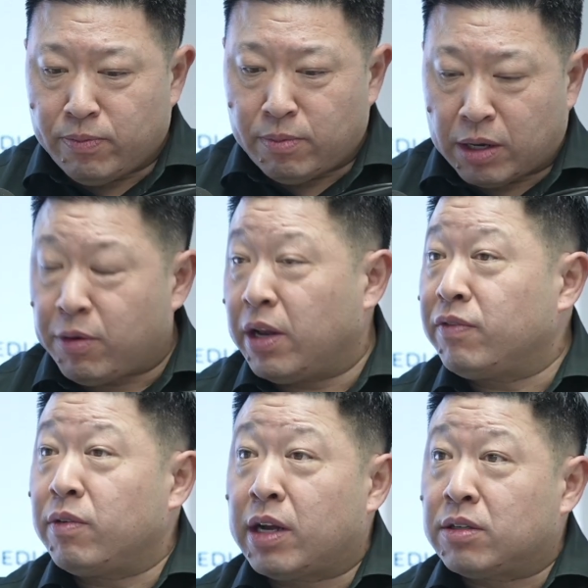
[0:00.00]
my creative
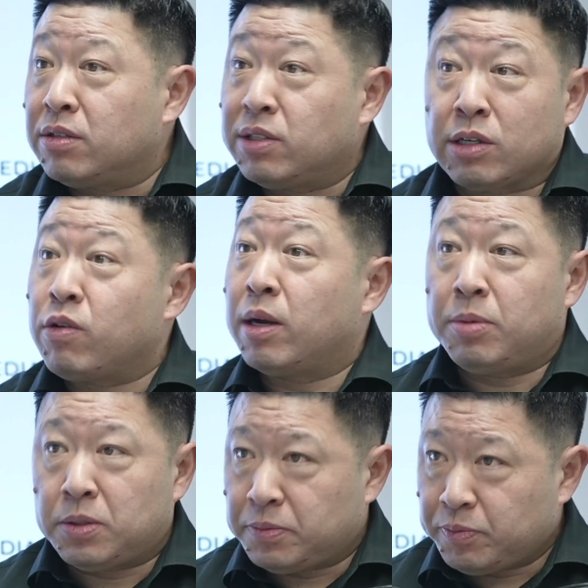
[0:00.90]
director, is
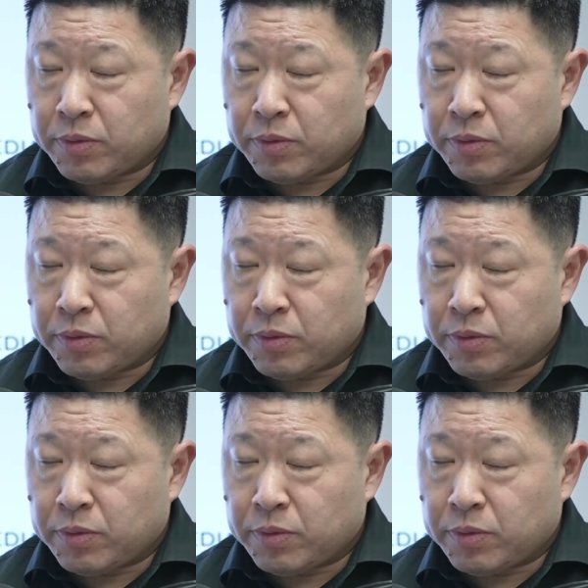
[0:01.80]
incredible.